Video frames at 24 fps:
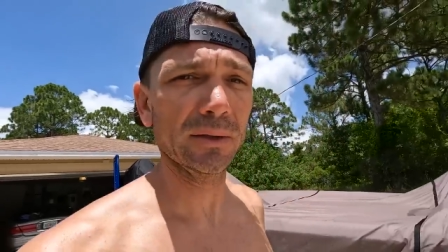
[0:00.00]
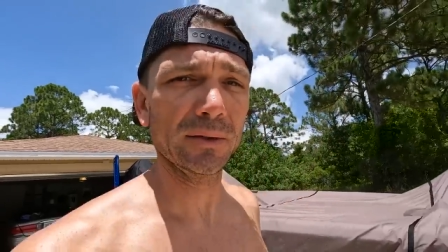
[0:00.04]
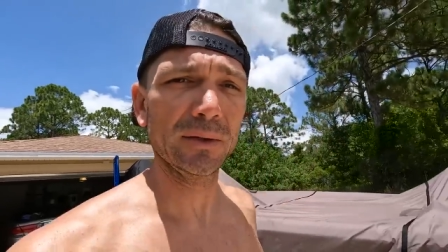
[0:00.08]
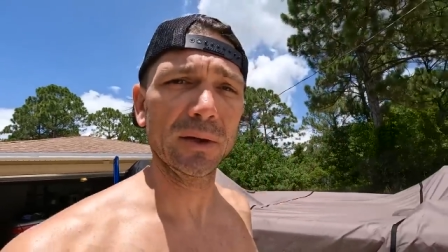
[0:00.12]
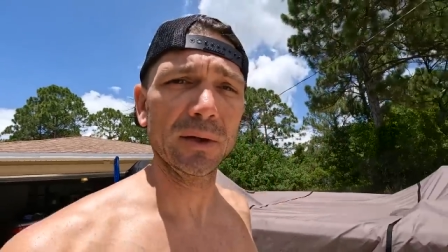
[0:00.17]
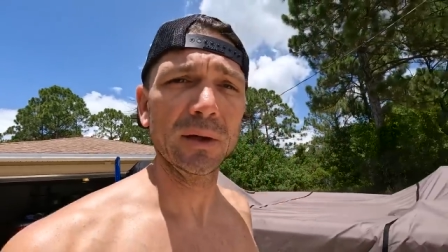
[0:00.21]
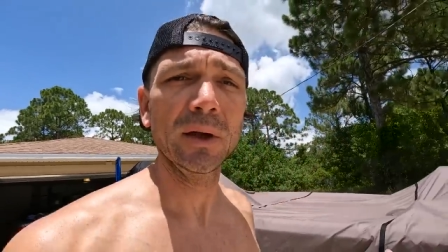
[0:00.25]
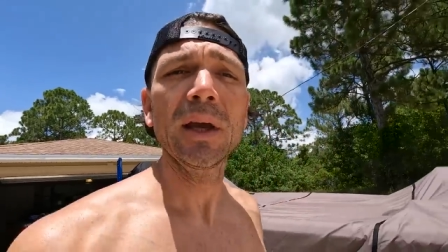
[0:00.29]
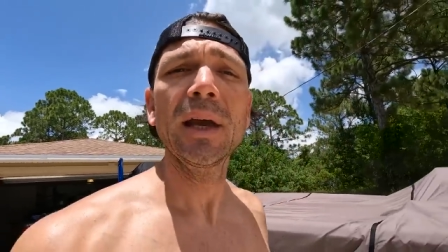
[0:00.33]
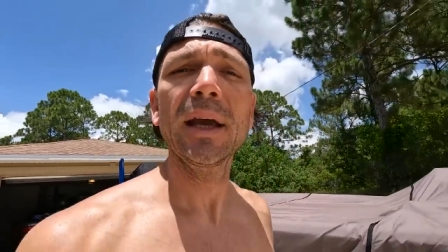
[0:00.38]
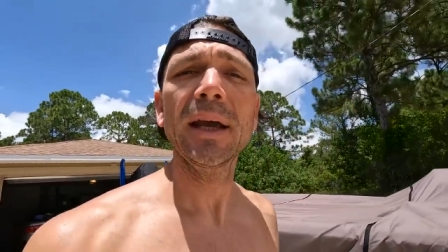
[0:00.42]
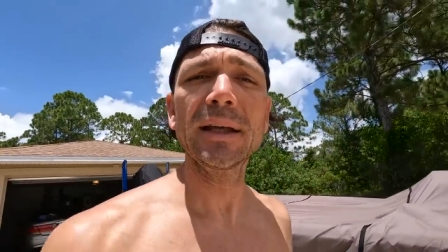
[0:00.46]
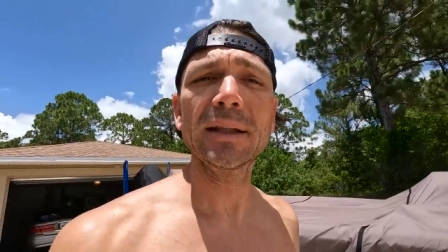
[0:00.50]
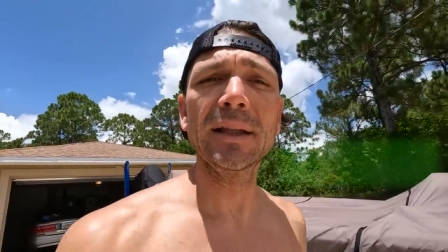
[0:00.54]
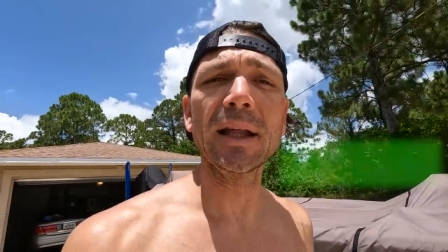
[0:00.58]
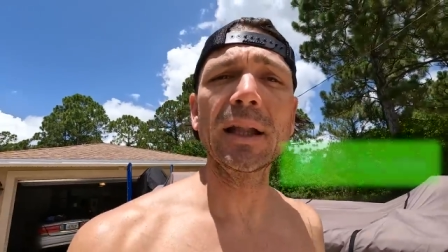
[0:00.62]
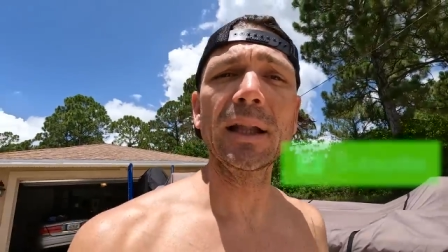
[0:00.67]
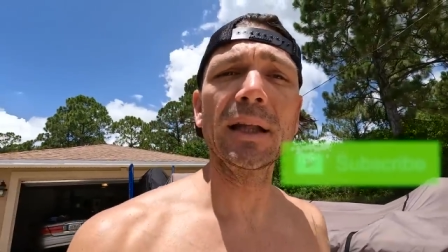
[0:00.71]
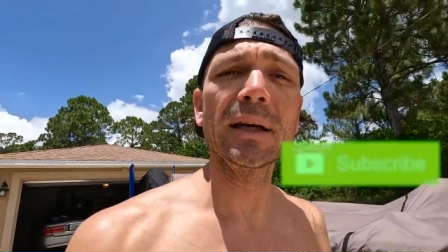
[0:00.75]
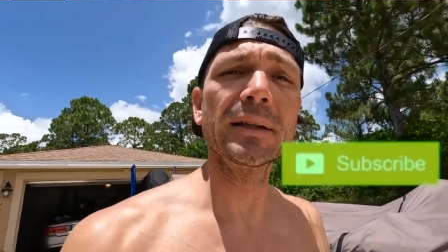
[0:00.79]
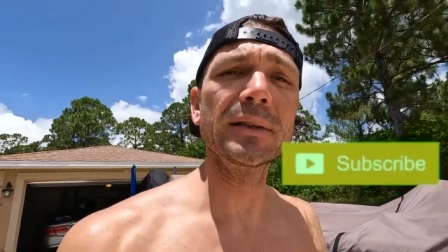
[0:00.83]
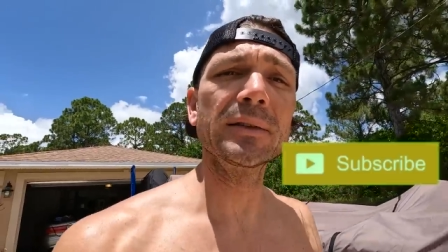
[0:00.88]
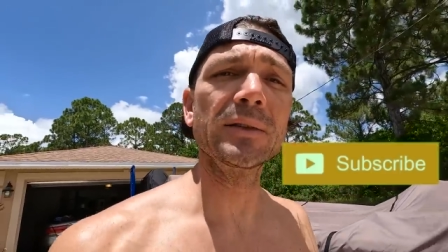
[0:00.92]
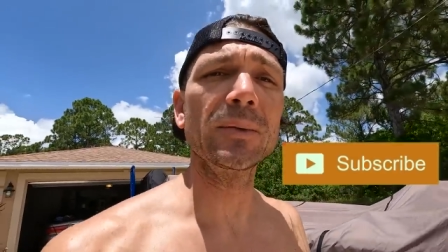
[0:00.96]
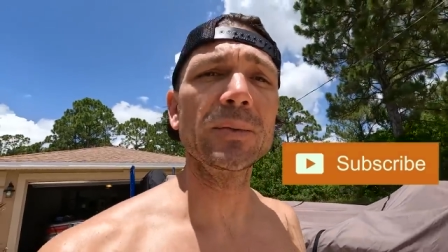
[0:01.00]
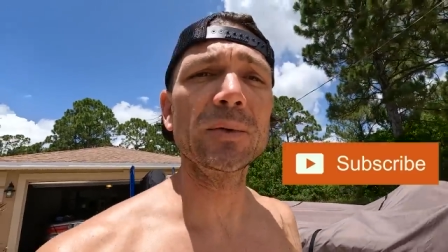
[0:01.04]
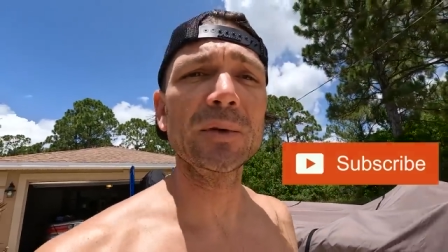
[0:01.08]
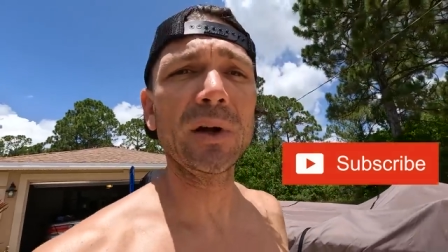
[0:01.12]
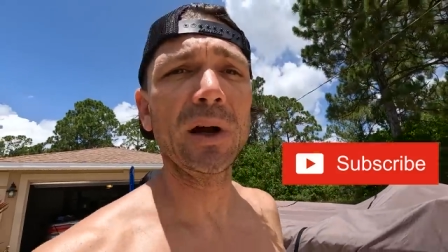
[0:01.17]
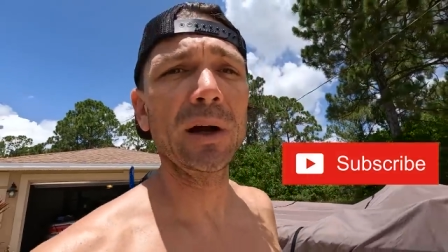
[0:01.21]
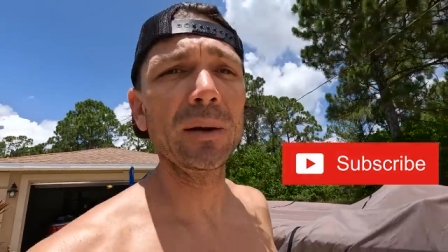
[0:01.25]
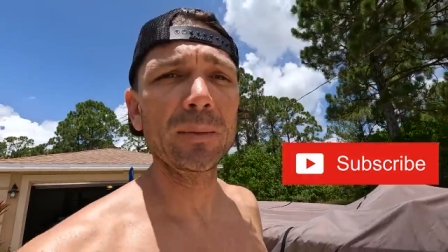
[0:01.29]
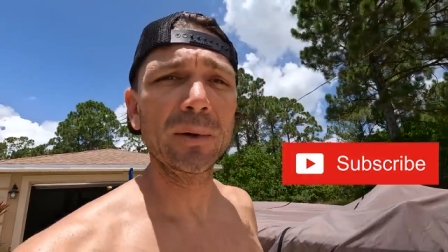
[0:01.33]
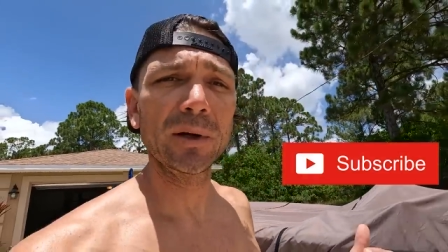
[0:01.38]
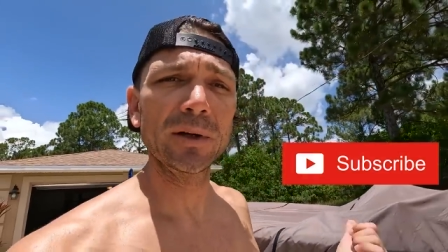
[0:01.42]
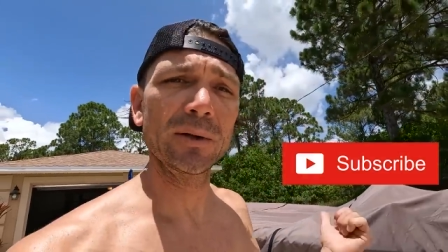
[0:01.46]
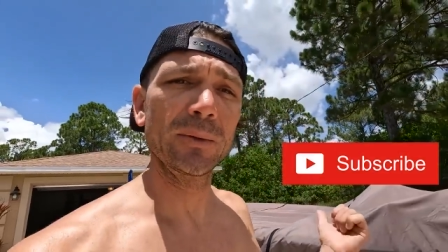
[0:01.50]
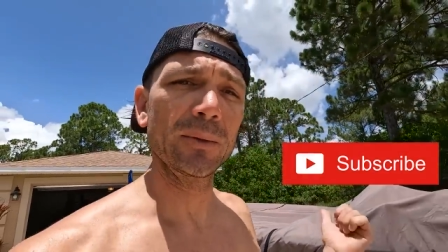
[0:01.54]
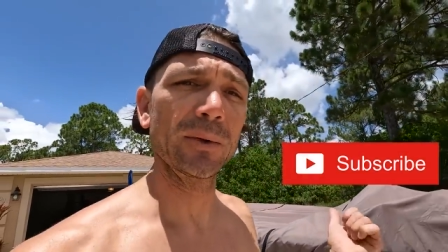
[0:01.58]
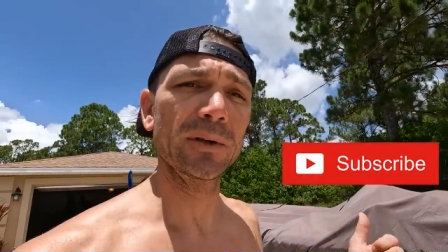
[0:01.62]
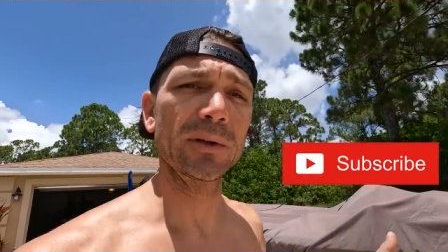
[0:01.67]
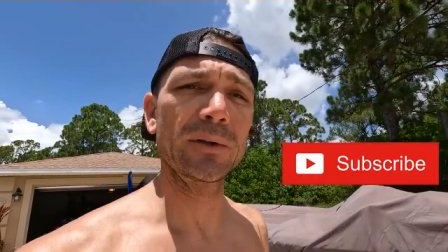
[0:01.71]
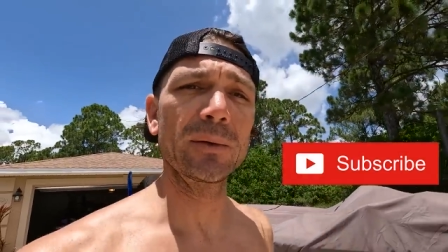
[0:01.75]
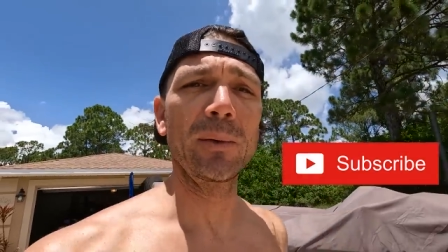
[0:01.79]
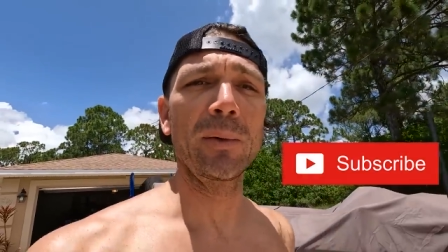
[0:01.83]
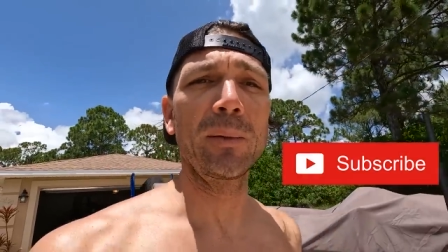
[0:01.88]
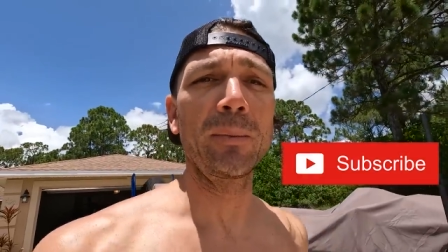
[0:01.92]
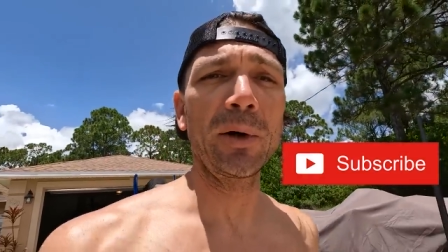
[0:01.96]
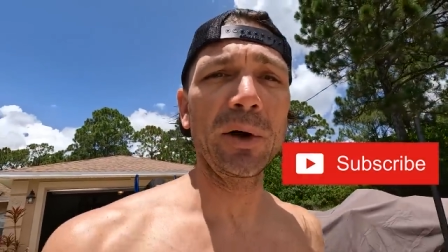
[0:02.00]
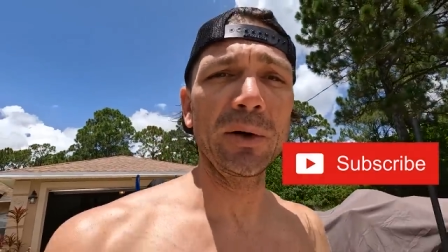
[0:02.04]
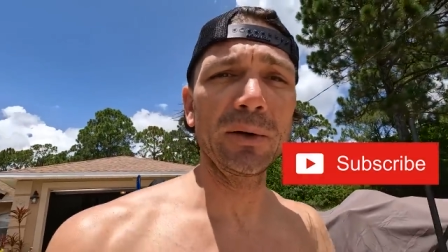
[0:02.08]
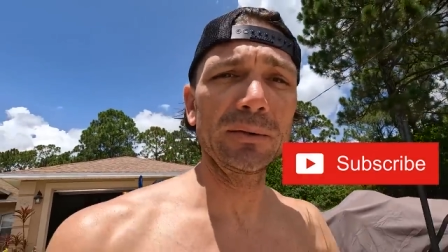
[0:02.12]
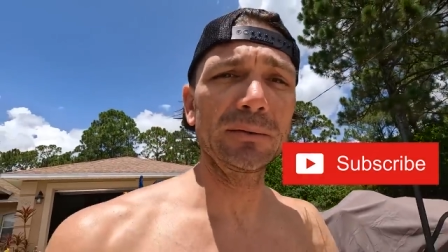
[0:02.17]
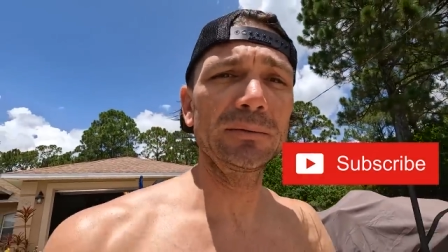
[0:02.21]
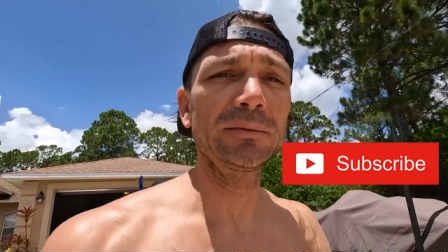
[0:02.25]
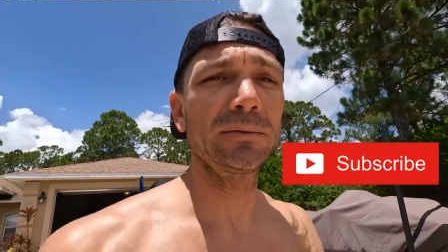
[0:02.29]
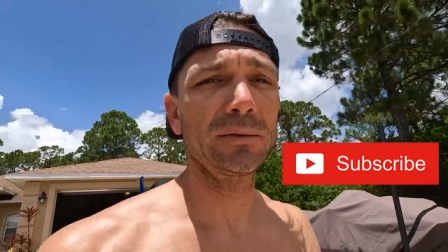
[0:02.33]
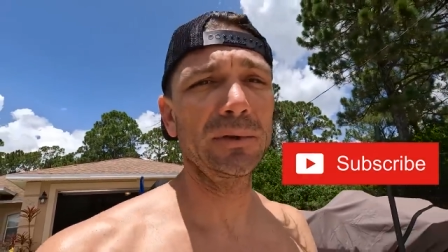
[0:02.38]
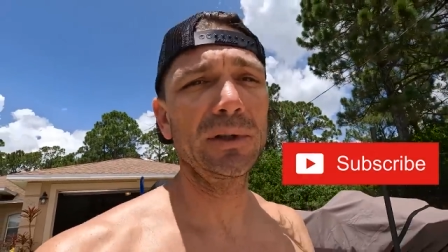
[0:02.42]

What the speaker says: So hit that like and subscribe button. You wanna see my boat?